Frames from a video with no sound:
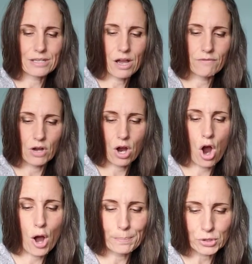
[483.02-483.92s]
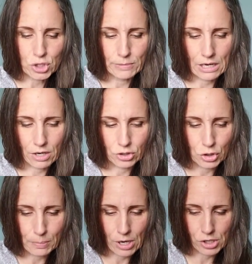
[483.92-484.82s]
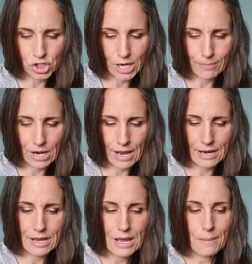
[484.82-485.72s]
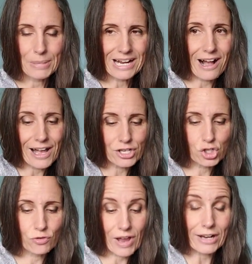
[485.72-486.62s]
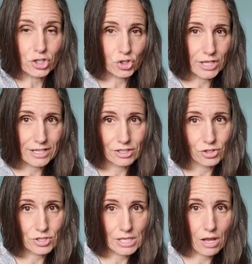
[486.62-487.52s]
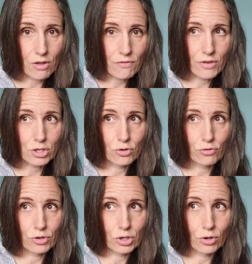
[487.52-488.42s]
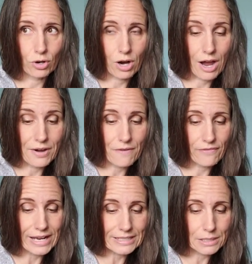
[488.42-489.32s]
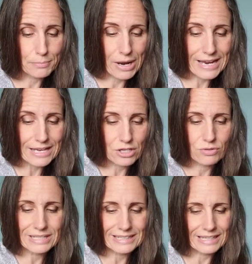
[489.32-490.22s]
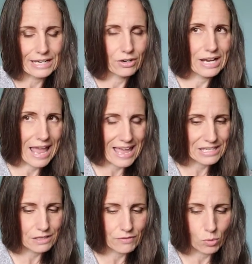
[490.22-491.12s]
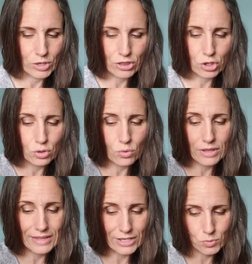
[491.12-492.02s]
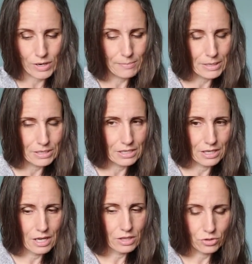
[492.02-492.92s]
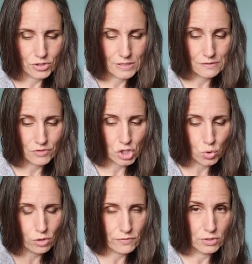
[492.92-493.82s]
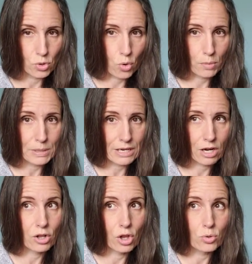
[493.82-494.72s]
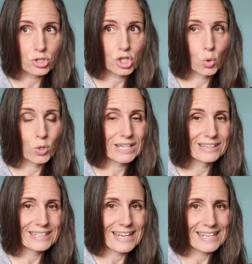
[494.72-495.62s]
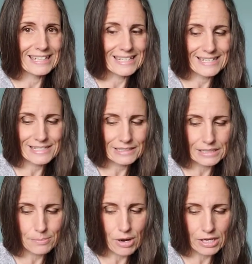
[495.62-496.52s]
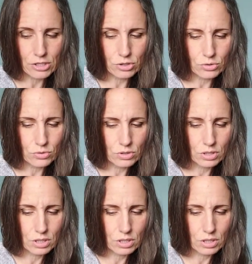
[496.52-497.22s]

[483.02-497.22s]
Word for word: of accomplishment on your part, Gemini, because you've extricated yourself, you you're unaffected by it, you didn't carry any of it with you. That's why maybe there's this visual of the door being closed quickly and easily by you.